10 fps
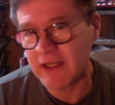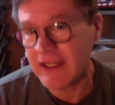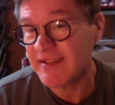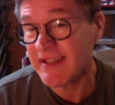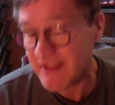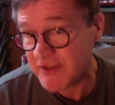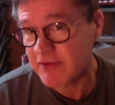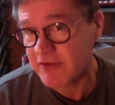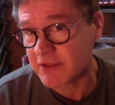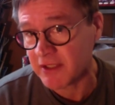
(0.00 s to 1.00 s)
It has a
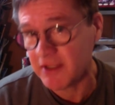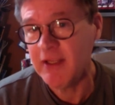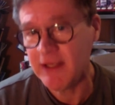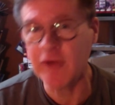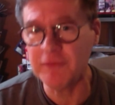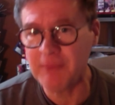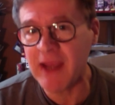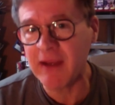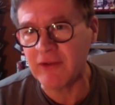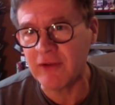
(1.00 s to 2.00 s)
history. It goes
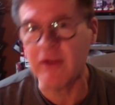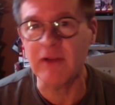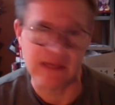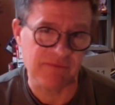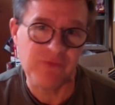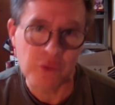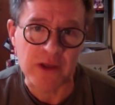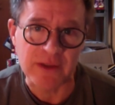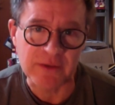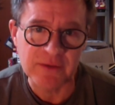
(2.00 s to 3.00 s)
back into the late
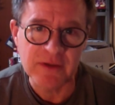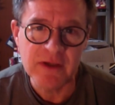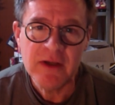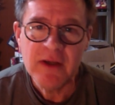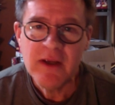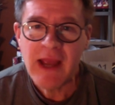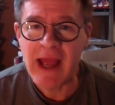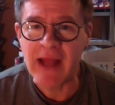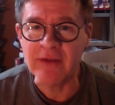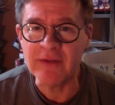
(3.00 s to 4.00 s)
40s.
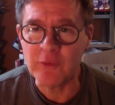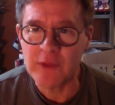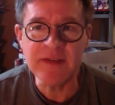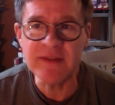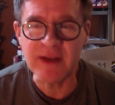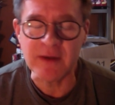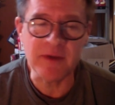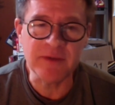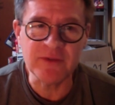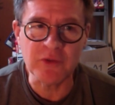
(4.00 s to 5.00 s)
And so we can set
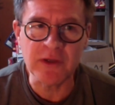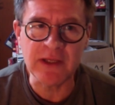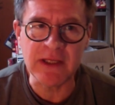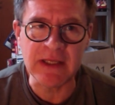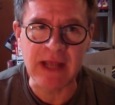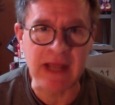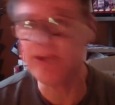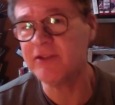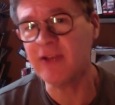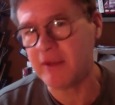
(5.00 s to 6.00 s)
a story in
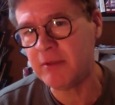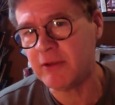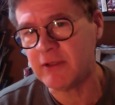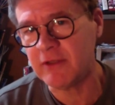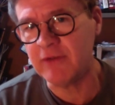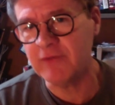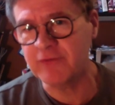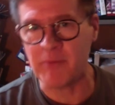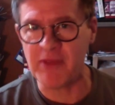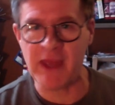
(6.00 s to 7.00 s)
any time period
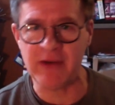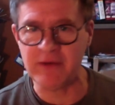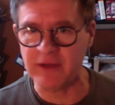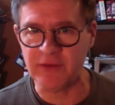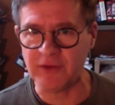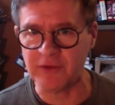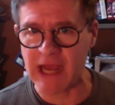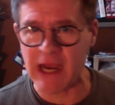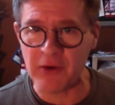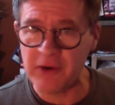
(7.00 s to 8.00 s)
from then until
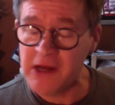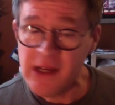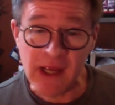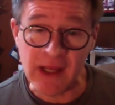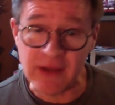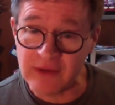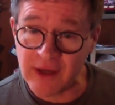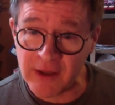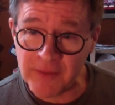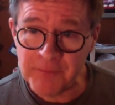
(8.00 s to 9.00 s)
now. And
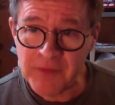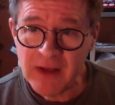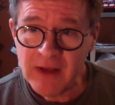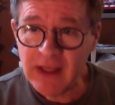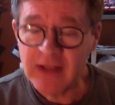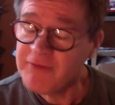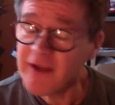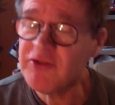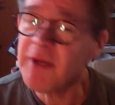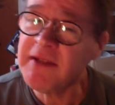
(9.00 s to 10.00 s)
uh, and in
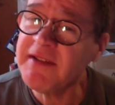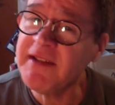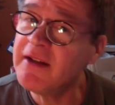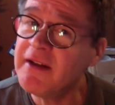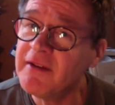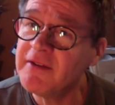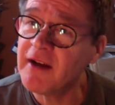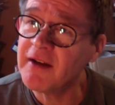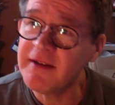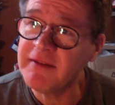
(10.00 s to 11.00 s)
fact, you might see a,
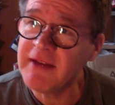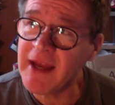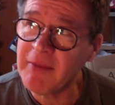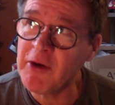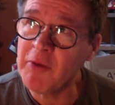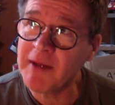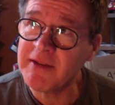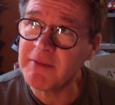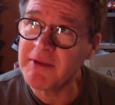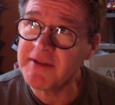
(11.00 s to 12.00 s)
a, cameo by
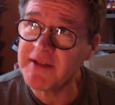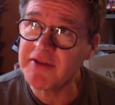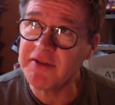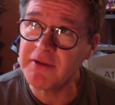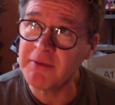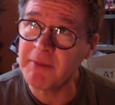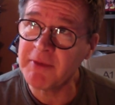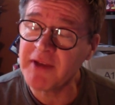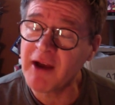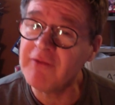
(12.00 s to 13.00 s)
some of the Section Zero
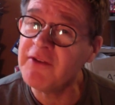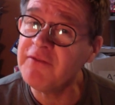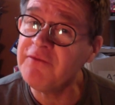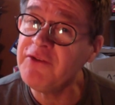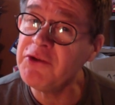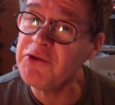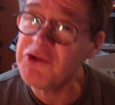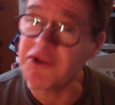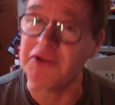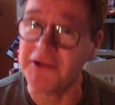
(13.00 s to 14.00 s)
members of the
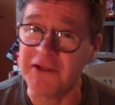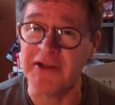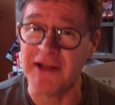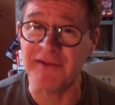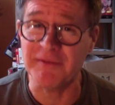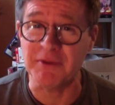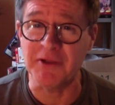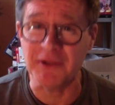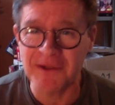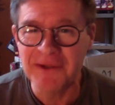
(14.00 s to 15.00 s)
future in the next
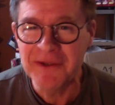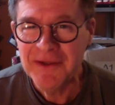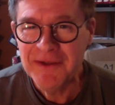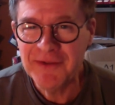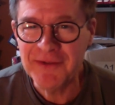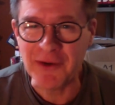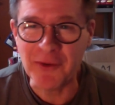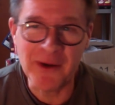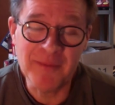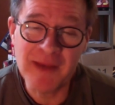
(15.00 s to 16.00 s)
book.
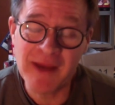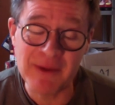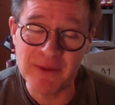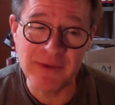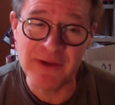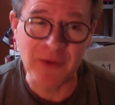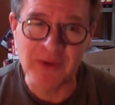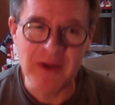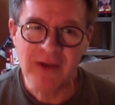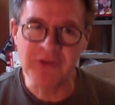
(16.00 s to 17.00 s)
So, um, I mean, you
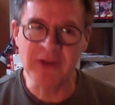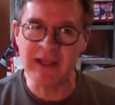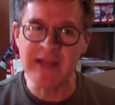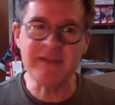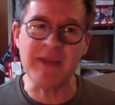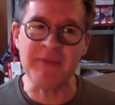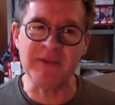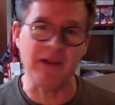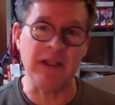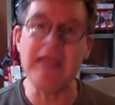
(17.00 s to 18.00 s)
know, the landscape
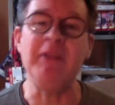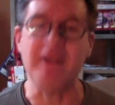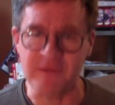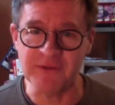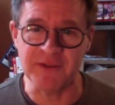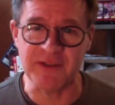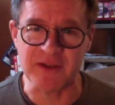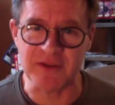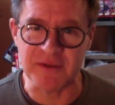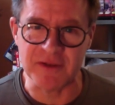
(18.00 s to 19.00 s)
is unlimited for
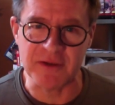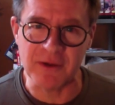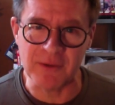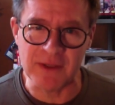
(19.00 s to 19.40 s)
Section Zero.